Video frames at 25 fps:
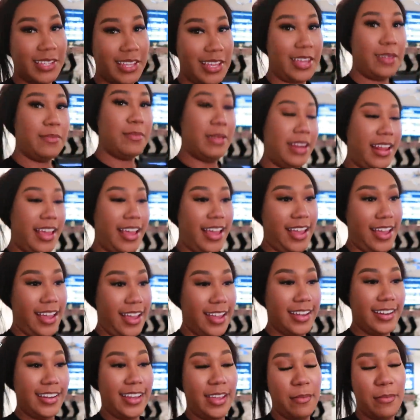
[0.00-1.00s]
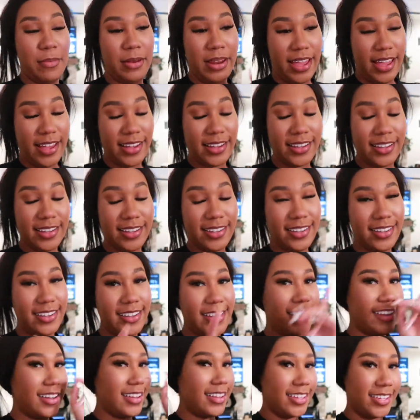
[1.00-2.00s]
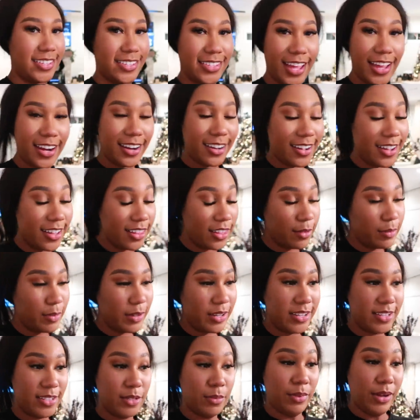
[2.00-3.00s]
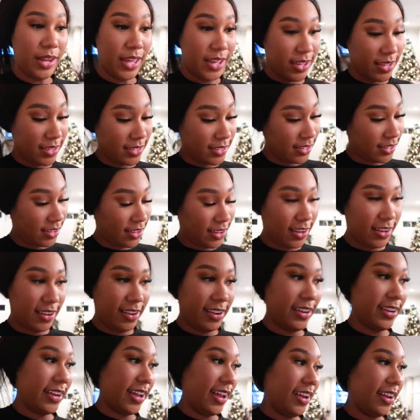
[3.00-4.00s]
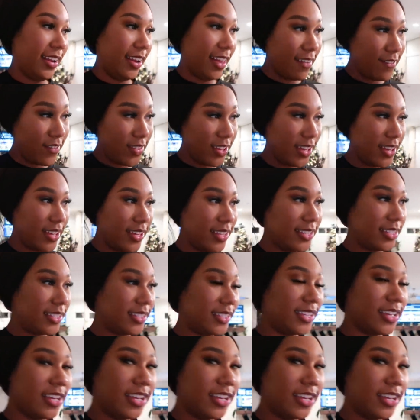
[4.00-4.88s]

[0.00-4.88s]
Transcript: tell me now that black is not a color, because black is a color and I love it.